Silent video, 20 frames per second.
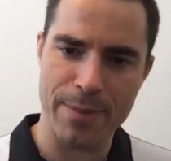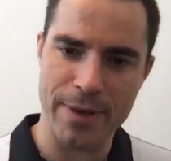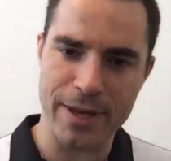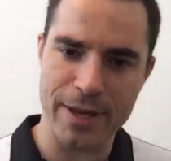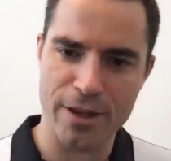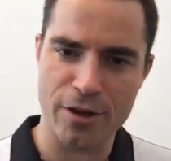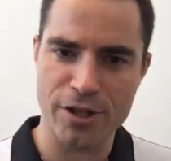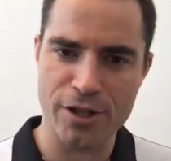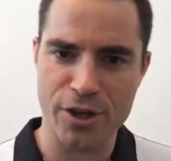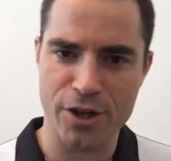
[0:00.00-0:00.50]

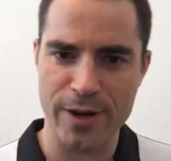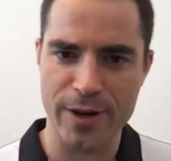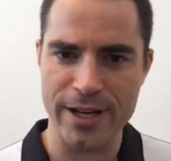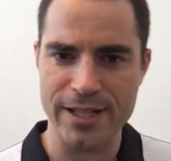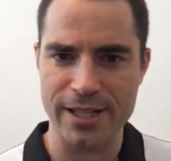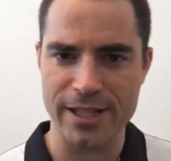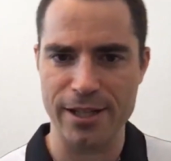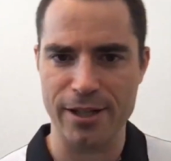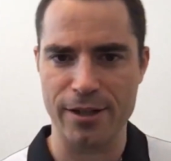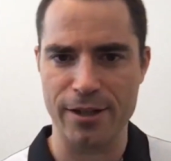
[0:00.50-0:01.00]
Your screen's
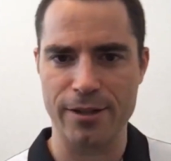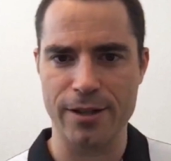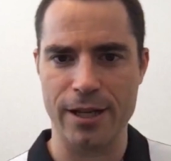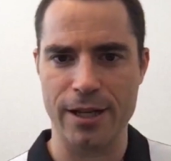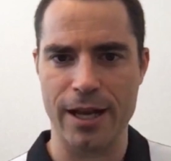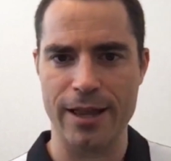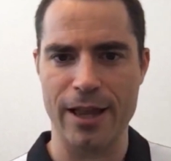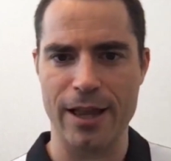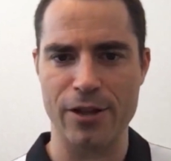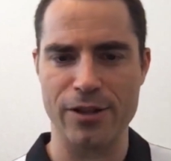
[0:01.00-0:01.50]
a little,
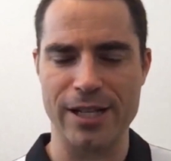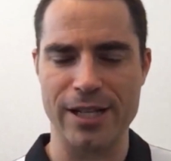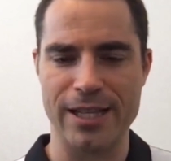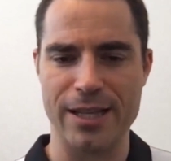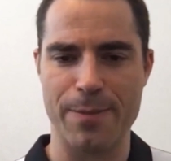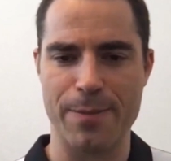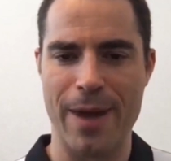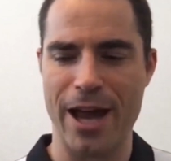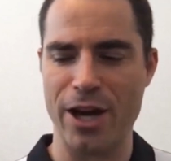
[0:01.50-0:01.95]
that'll take a badge.